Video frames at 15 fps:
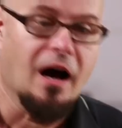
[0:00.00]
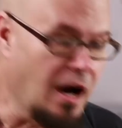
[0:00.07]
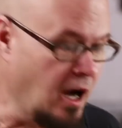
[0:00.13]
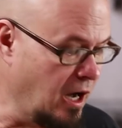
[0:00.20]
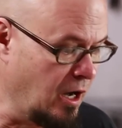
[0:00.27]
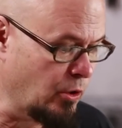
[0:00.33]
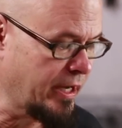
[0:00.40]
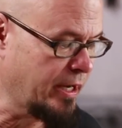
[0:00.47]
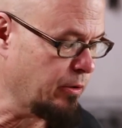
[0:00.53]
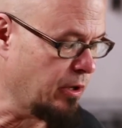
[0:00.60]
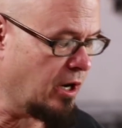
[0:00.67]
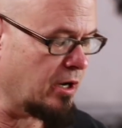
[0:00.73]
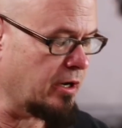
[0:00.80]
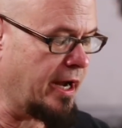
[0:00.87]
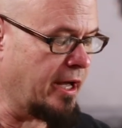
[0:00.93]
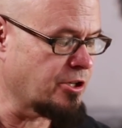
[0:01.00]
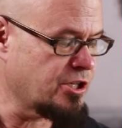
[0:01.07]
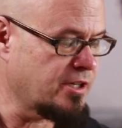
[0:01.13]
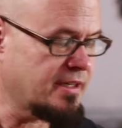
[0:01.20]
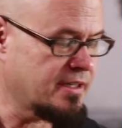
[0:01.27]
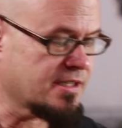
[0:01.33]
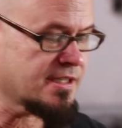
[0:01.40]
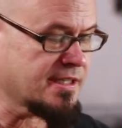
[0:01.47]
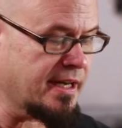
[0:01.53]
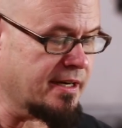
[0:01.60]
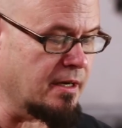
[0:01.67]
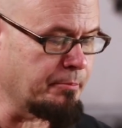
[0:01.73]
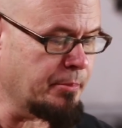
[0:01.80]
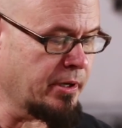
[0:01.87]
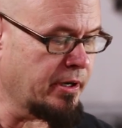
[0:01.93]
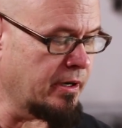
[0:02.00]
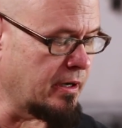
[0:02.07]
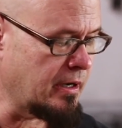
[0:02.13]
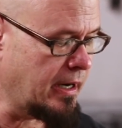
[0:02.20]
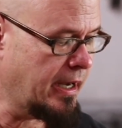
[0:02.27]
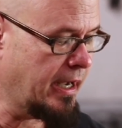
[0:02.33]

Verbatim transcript: Okay, our alginate is set up here,